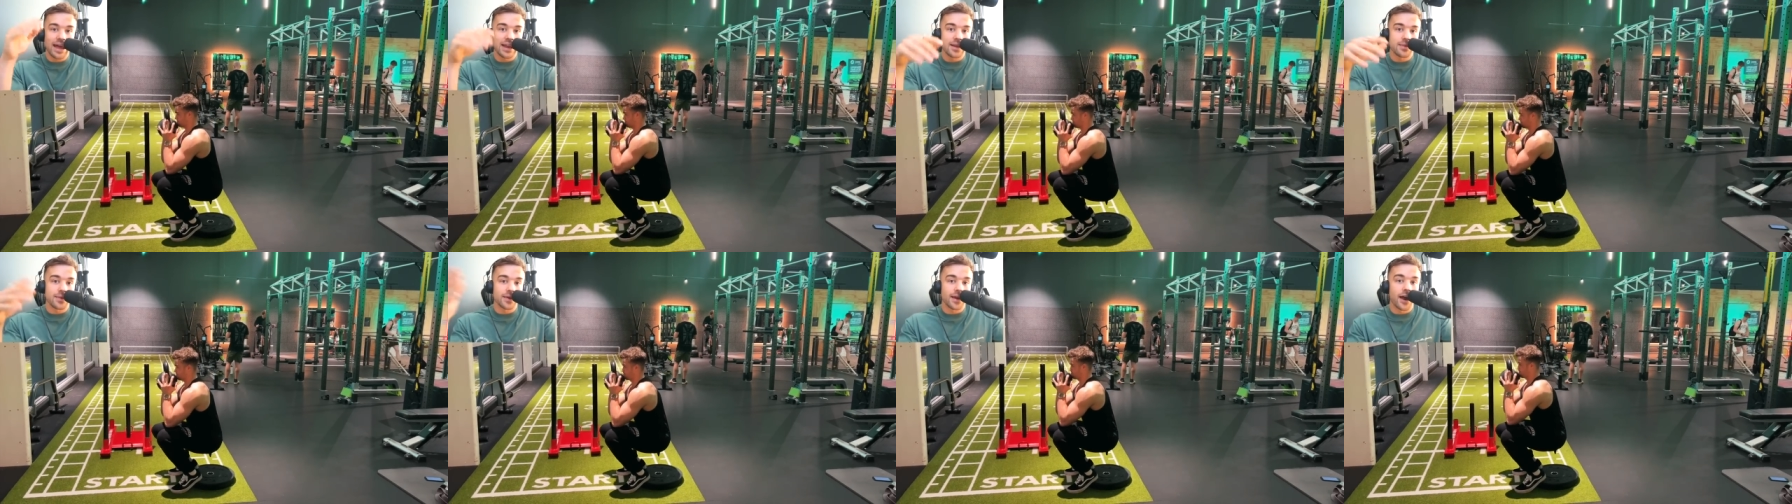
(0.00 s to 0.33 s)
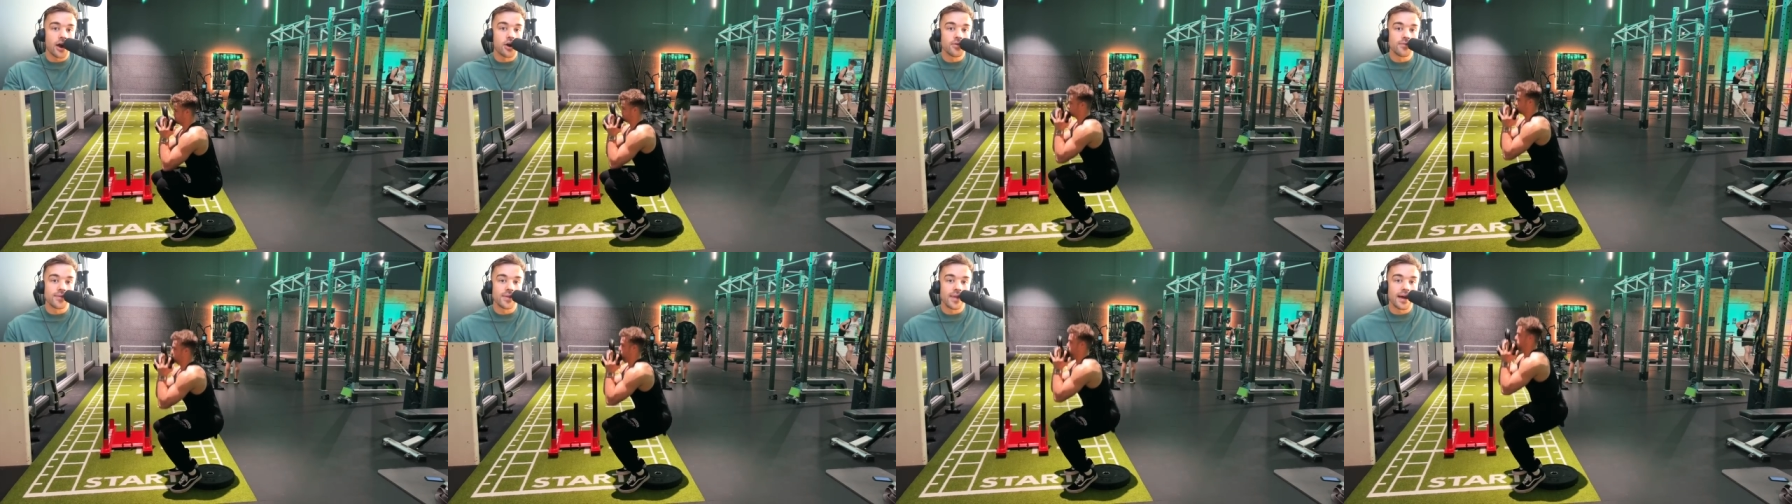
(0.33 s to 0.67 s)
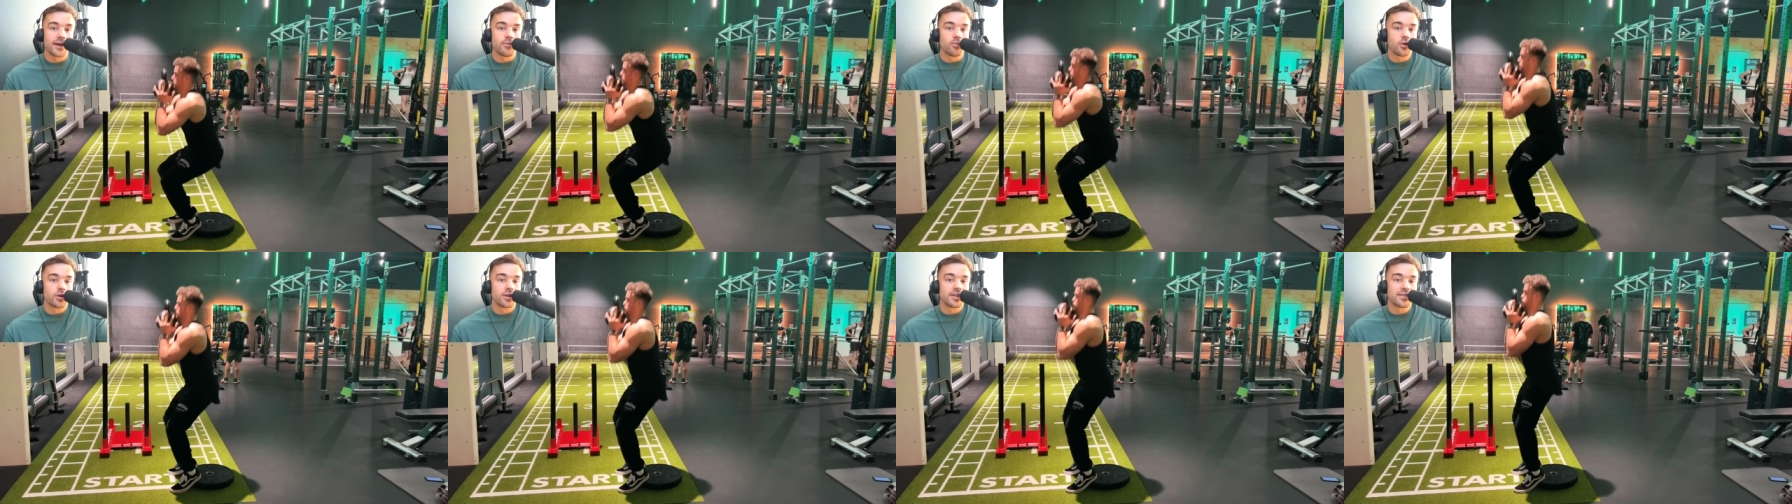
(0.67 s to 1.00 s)
Anything over that
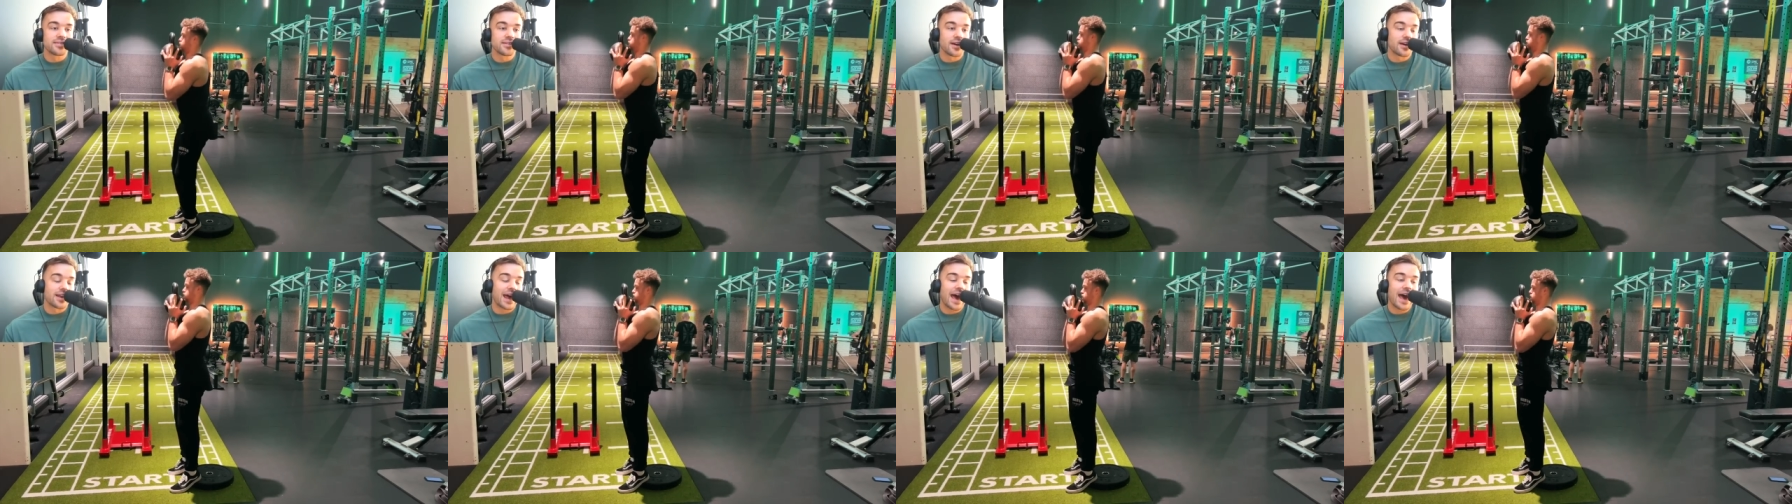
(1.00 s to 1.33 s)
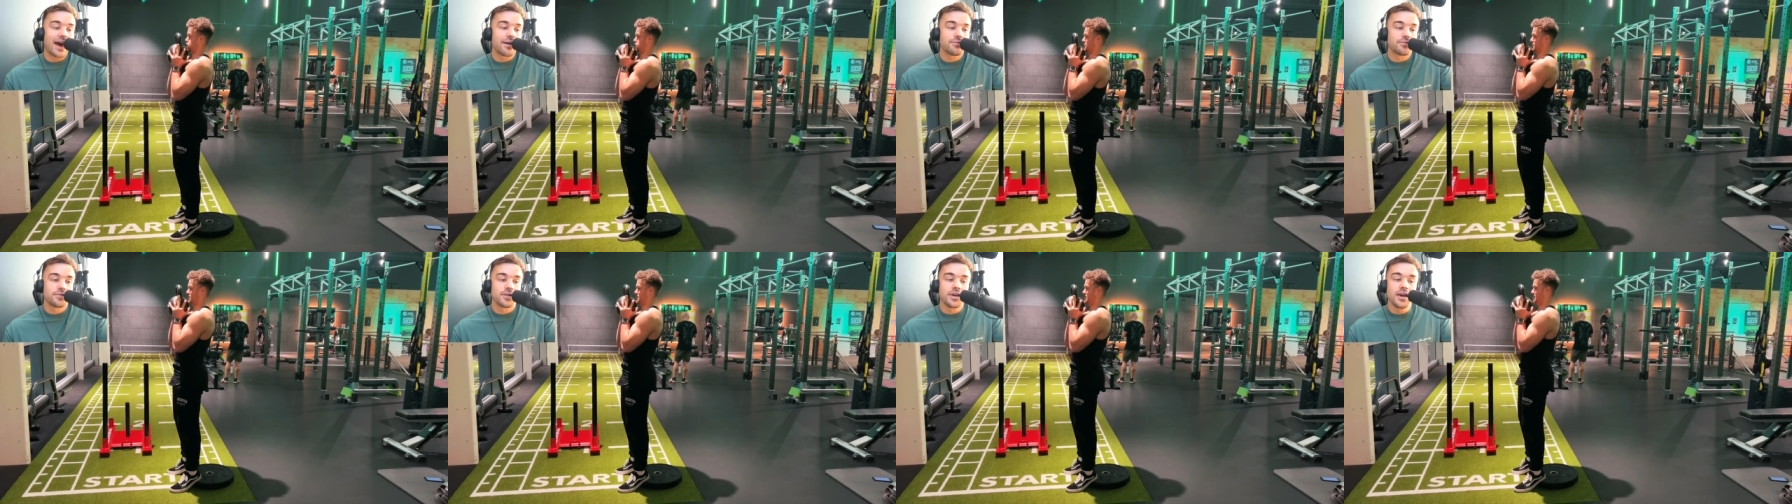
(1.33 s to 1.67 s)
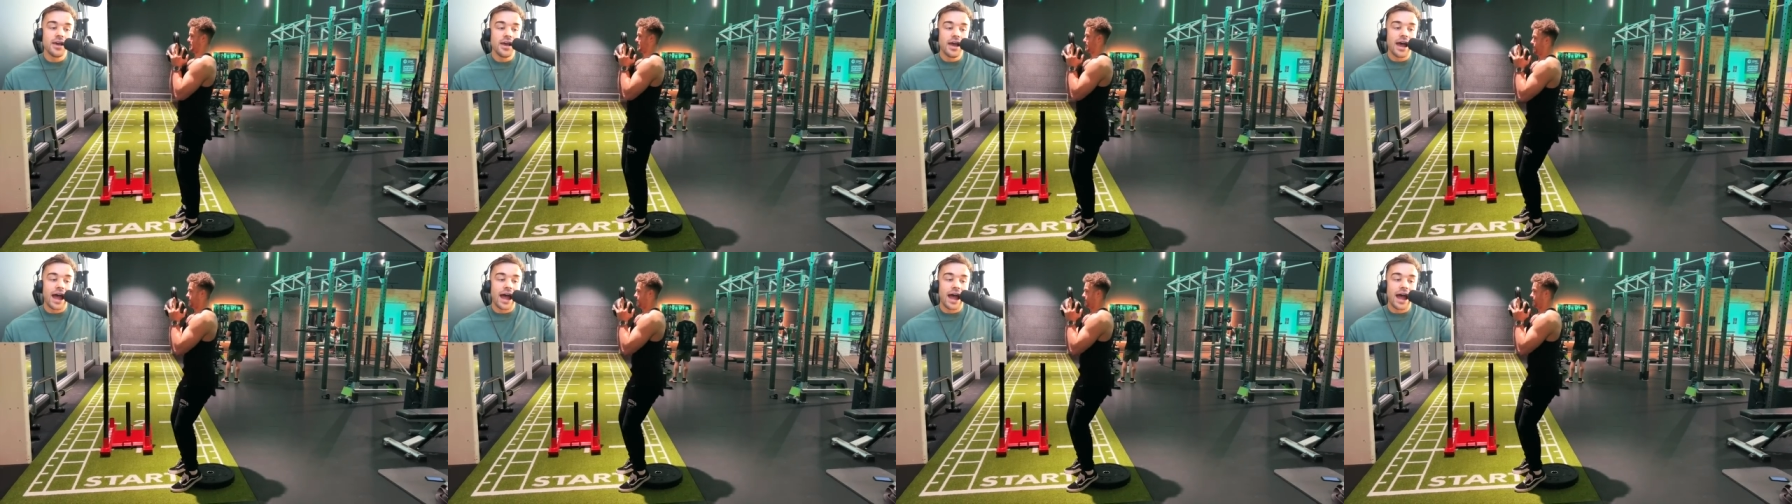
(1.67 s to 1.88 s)
I wanted, I'd have.